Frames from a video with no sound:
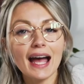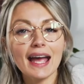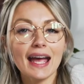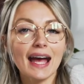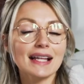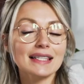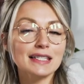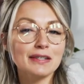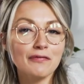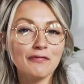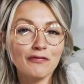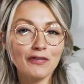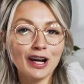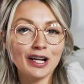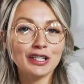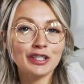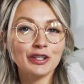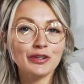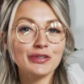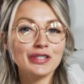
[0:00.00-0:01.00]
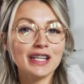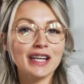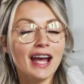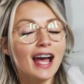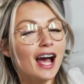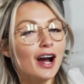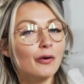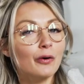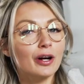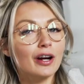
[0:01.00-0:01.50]
I had some fun using
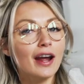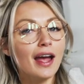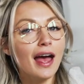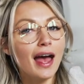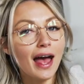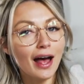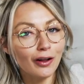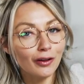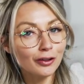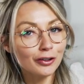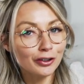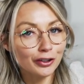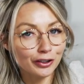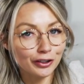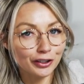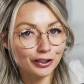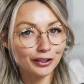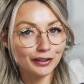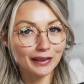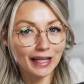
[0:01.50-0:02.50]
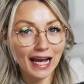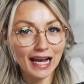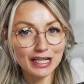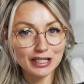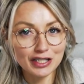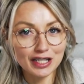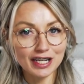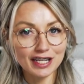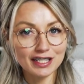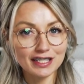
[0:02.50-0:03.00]
our L curl
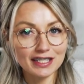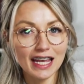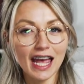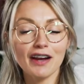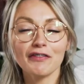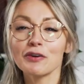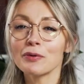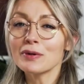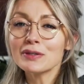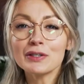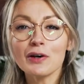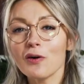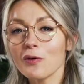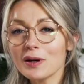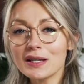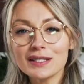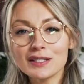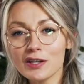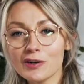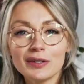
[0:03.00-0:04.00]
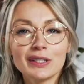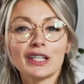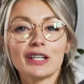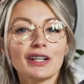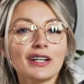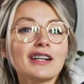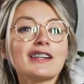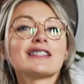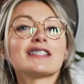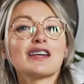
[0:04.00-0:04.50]
lashes. Everyone's always so
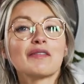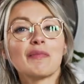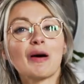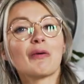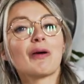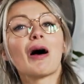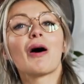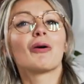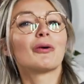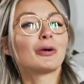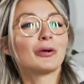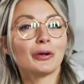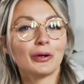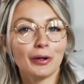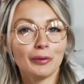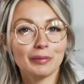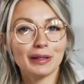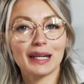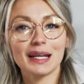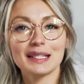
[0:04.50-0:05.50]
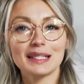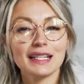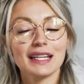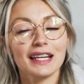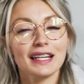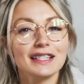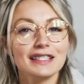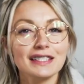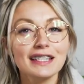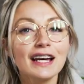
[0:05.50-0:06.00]
curious about L curl because it
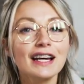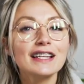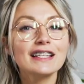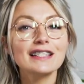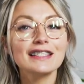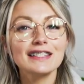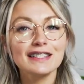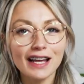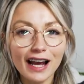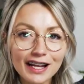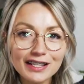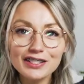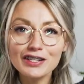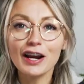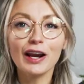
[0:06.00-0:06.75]
is such